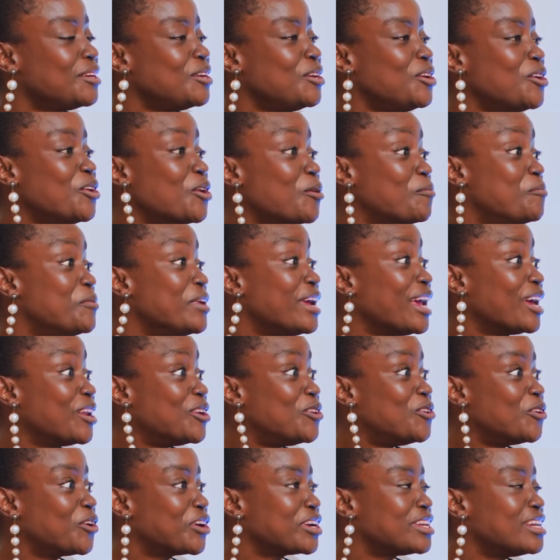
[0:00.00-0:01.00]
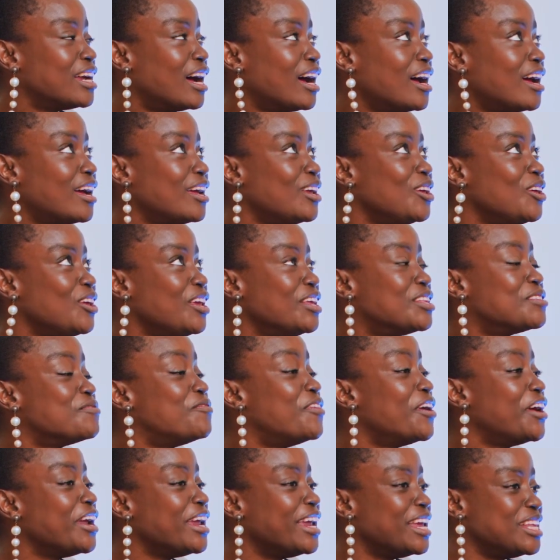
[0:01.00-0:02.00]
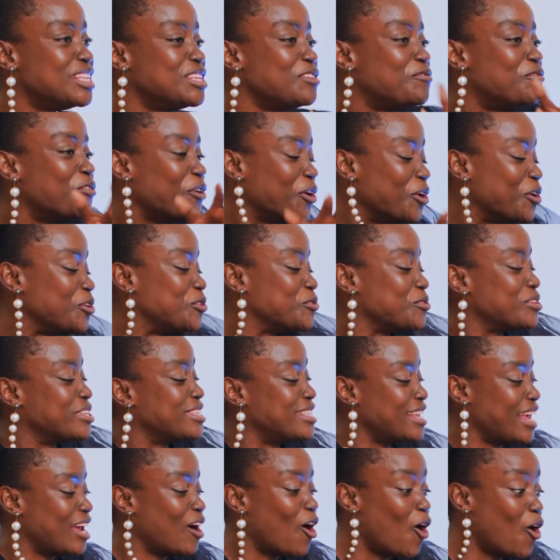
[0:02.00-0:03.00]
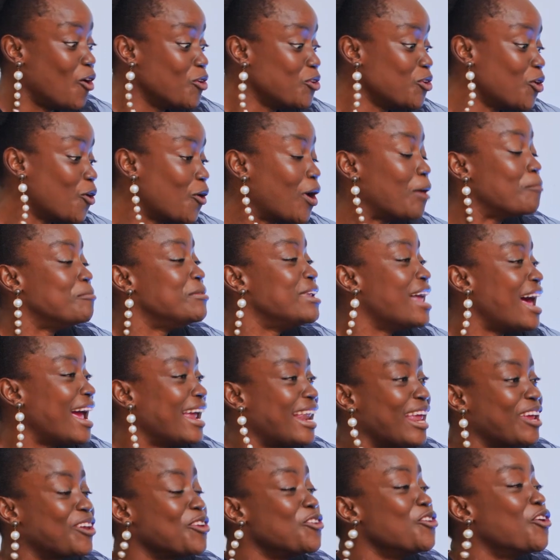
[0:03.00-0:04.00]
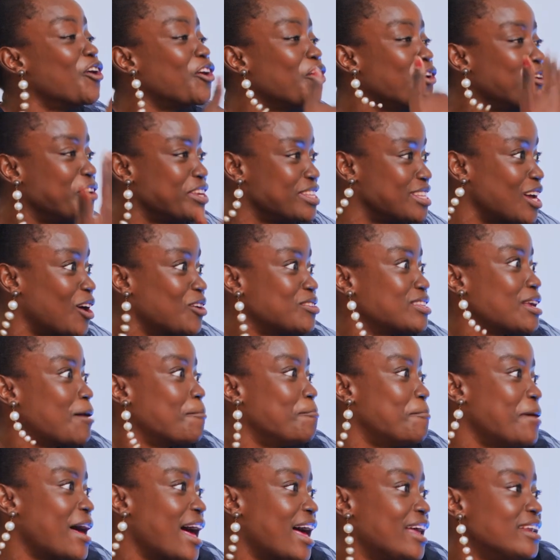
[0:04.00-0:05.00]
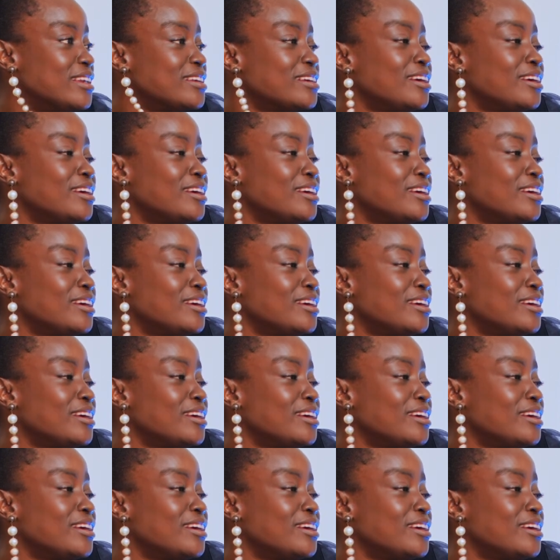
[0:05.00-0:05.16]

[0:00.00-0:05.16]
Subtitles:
Being a doctor, it's very easy for you to say, oh no, I'm dying. Like, your results are bad.